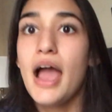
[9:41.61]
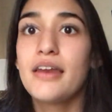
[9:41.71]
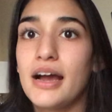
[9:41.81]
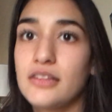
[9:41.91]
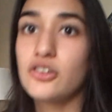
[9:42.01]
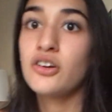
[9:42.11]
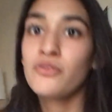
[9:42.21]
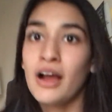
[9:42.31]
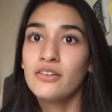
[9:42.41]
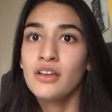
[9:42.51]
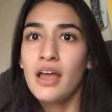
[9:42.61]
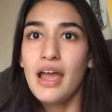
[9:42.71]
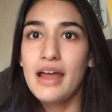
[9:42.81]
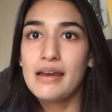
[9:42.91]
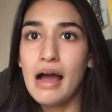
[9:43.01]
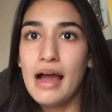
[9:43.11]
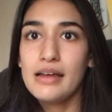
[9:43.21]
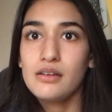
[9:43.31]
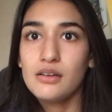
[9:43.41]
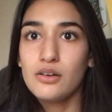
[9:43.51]
And I turn around and
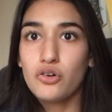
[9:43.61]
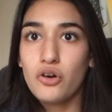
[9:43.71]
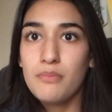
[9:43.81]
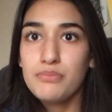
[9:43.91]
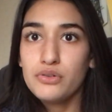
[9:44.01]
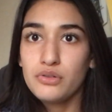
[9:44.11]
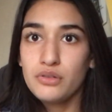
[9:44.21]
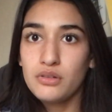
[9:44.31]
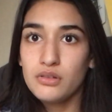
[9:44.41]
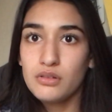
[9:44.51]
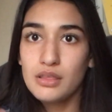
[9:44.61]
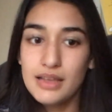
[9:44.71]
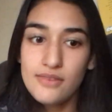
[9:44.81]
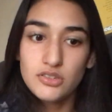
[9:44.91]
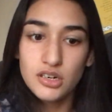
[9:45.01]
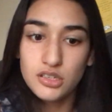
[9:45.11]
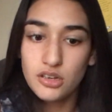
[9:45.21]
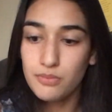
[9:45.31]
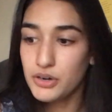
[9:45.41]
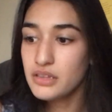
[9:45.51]
I crumple leaves and I
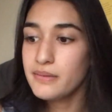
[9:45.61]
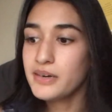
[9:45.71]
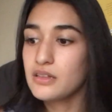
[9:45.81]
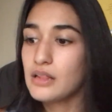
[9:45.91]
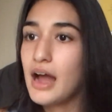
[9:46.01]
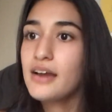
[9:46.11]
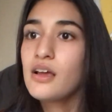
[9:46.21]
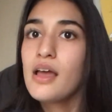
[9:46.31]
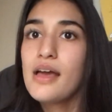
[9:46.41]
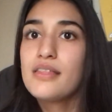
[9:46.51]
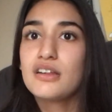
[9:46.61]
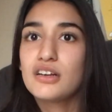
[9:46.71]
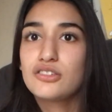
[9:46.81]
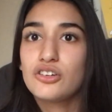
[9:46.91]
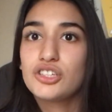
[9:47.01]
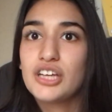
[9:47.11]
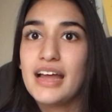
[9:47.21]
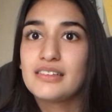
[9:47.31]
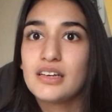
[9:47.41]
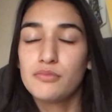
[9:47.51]
start putting them in a line and then I start chanting.